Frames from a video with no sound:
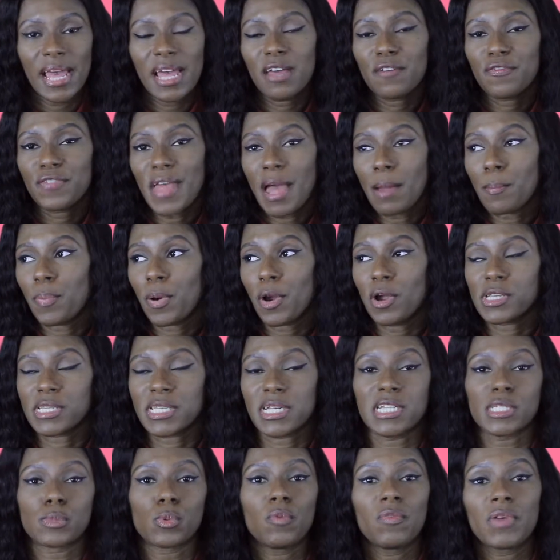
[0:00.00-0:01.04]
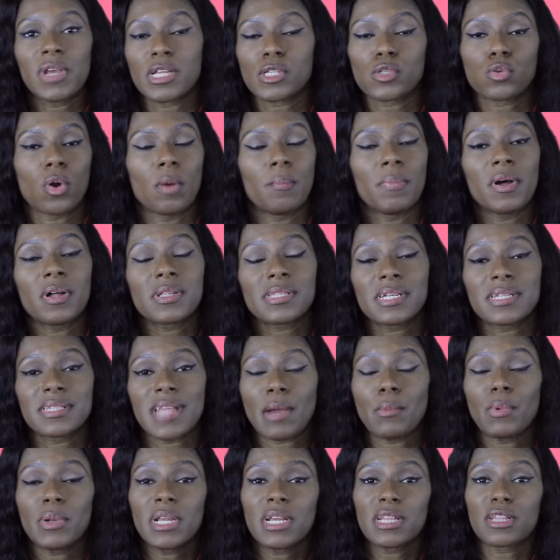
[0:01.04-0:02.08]
if that person is moving into a building,
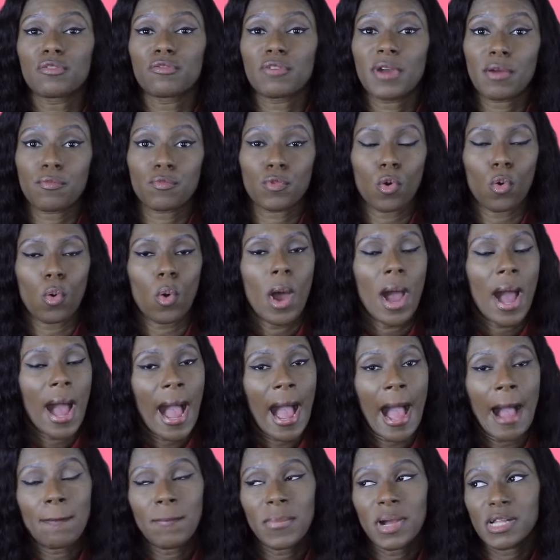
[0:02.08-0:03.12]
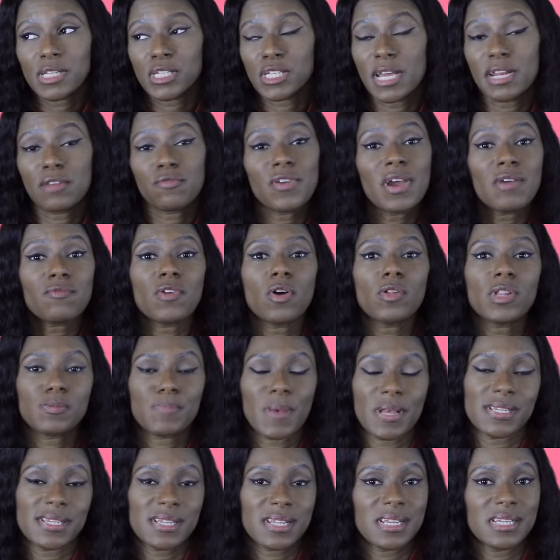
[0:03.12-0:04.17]
they will need the rent roll. How much, and the rent roll is
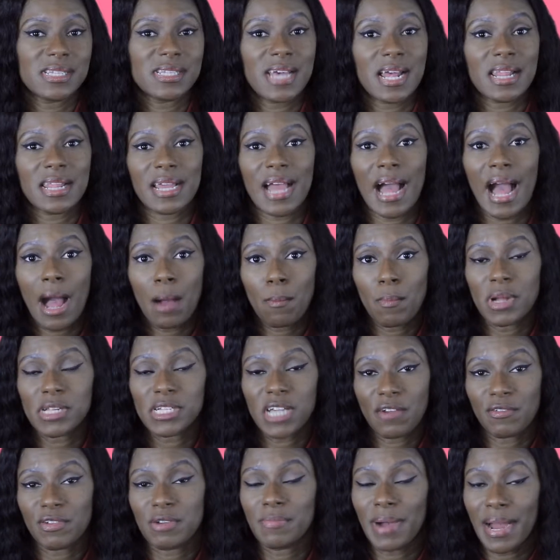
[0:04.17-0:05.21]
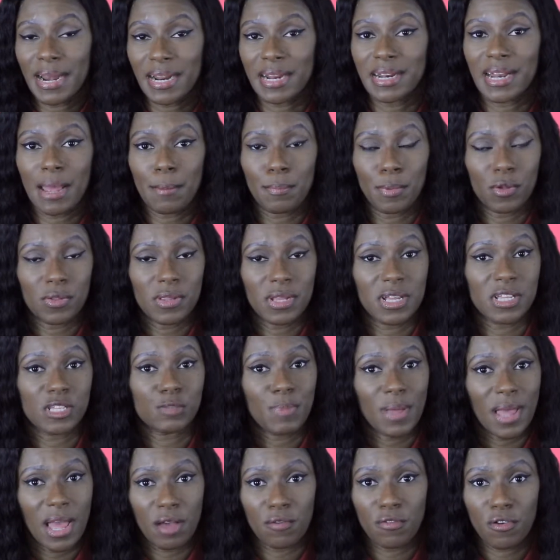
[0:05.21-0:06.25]
basically telling how much everybody in that building is
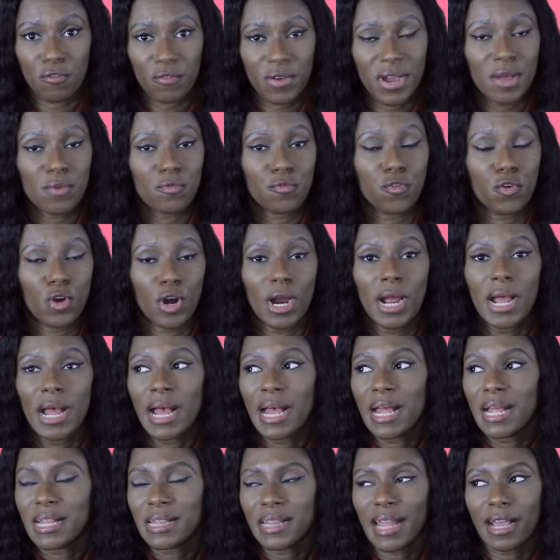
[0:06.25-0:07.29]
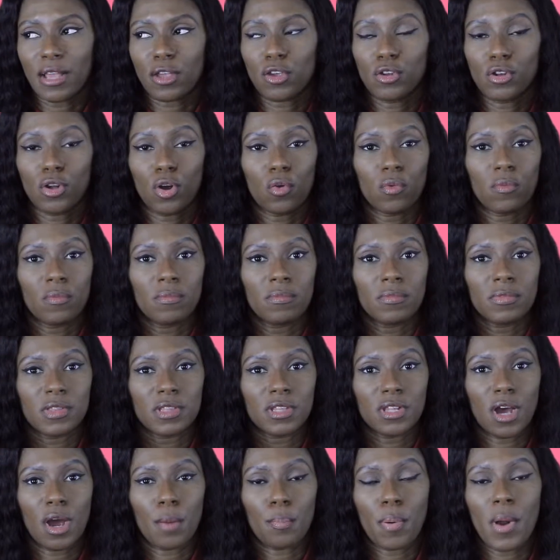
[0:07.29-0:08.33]
paying for rent for, like, you know,
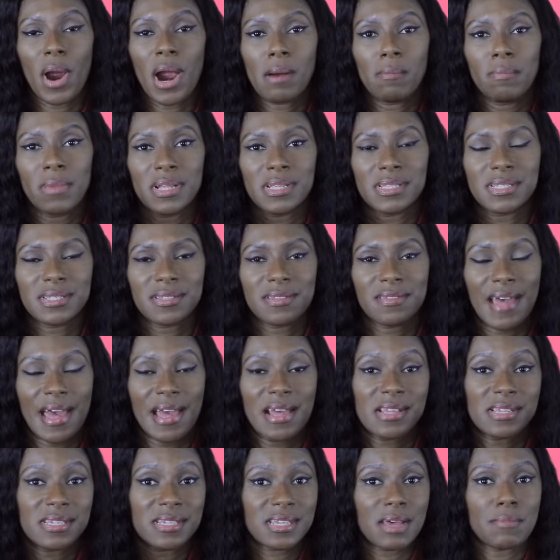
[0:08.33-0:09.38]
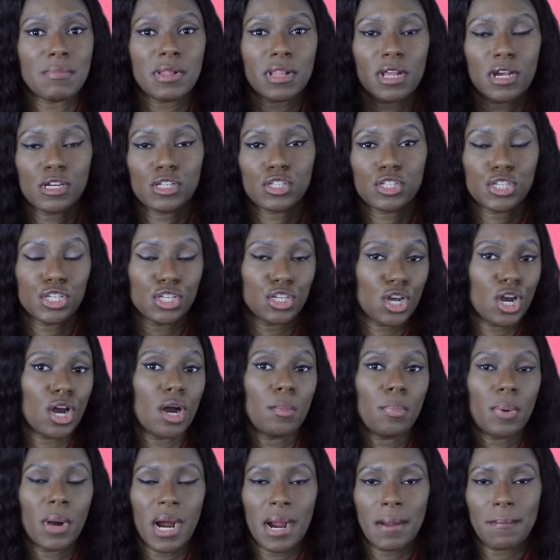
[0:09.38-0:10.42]
the apartments that is similar to your
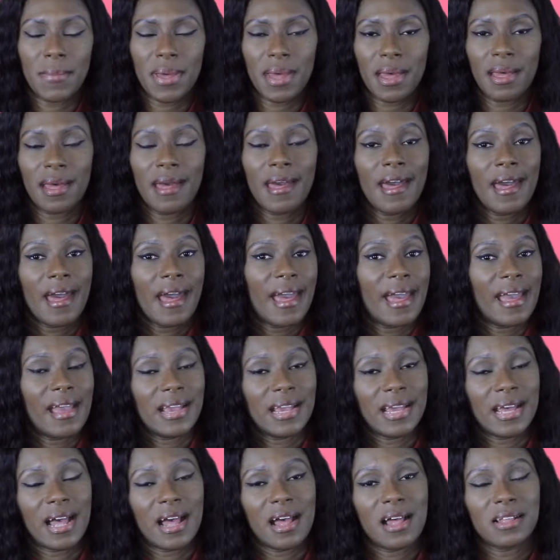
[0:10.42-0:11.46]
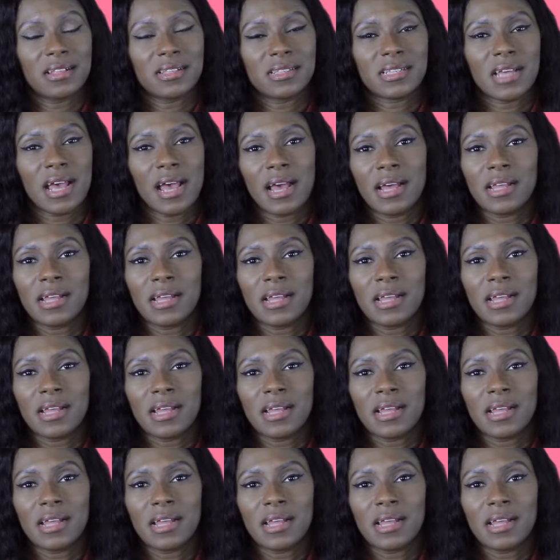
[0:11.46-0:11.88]
apartment. And